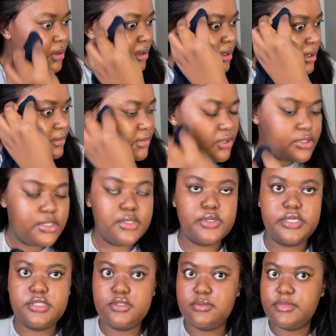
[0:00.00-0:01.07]
I'm not going to go
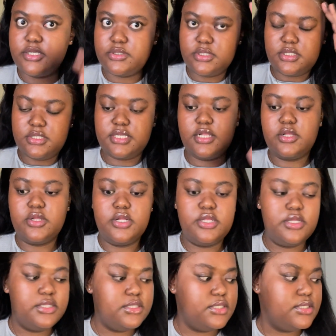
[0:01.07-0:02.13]
into much with this alcohol
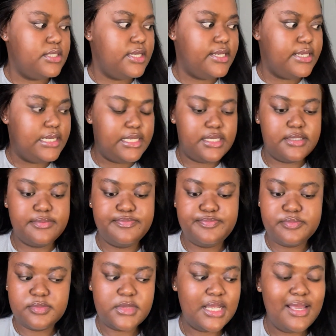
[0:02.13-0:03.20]
on the side, like
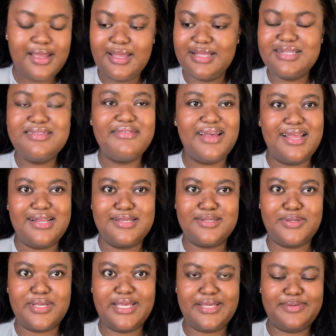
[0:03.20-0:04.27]
it's fine, it's
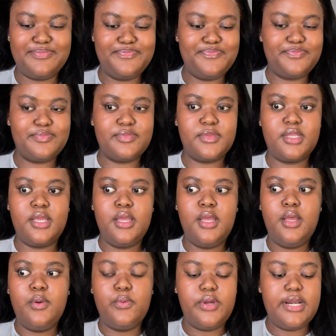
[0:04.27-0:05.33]
okay.
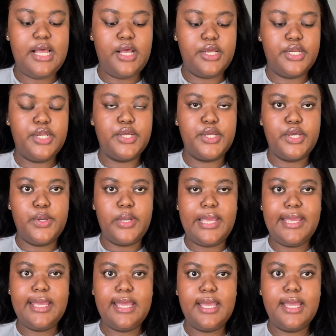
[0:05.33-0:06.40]
We're now going to go
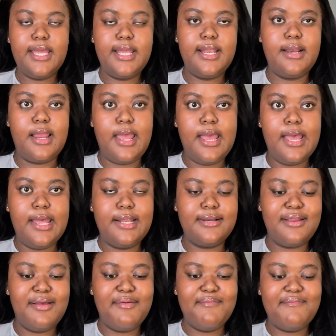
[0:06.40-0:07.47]
in
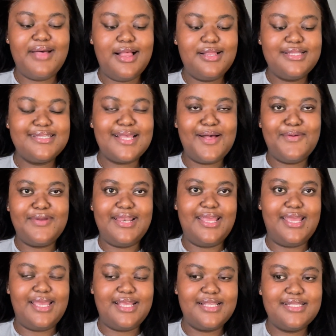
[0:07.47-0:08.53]
and melt our
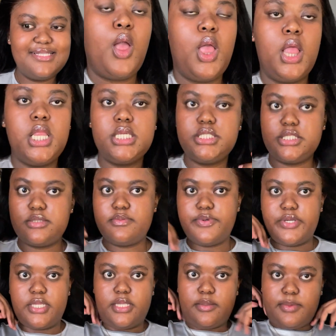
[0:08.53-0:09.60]
lace just for a
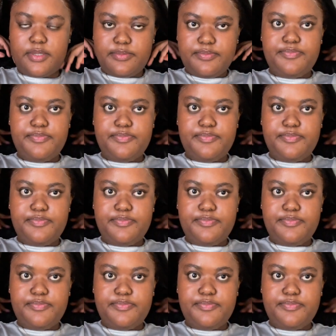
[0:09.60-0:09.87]
little bit.